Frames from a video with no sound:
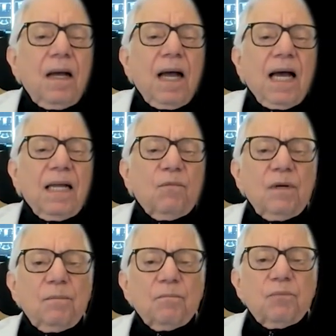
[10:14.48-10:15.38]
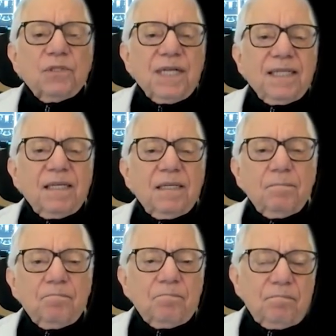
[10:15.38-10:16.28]
And we
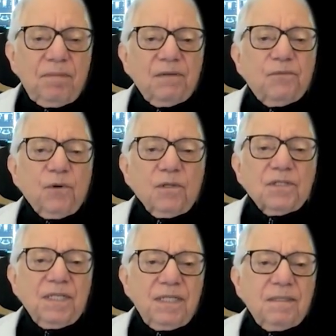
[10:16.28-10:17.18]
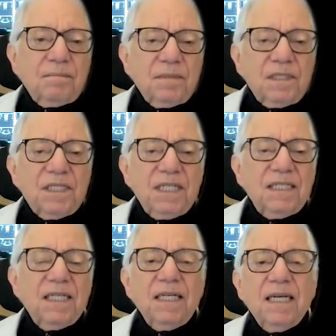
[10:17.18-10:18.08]
presented pitfalls in
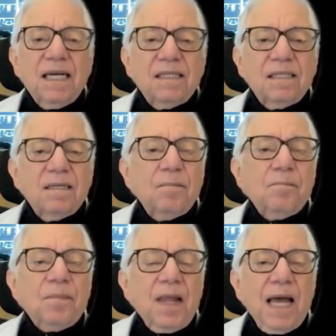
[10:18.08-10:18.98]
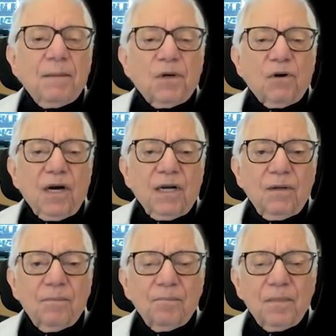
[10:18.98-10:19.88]
CT and
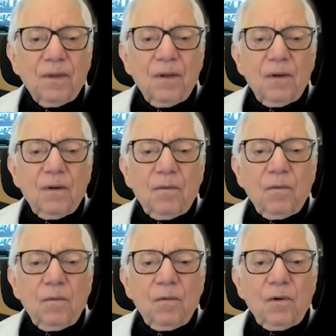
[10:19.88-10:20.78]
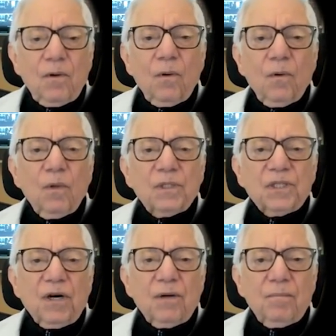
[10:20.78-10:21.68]
MRI, which
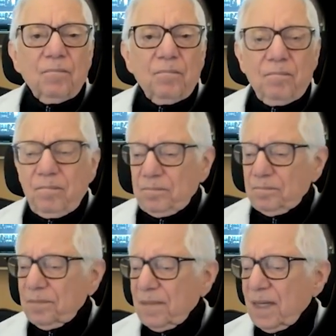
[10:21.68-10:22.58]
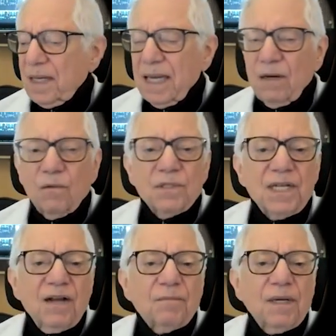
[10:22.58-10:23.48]
are, again,
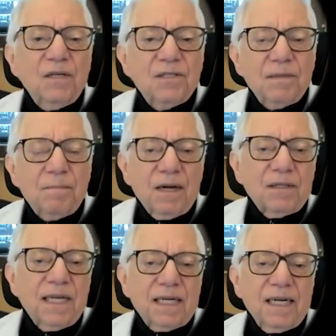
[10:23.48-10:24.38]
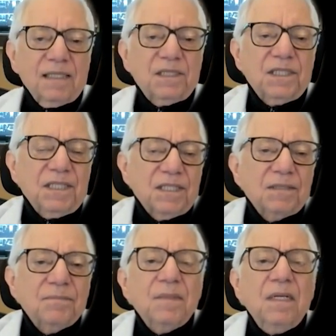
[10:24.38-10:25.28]
resolved by using better technologies.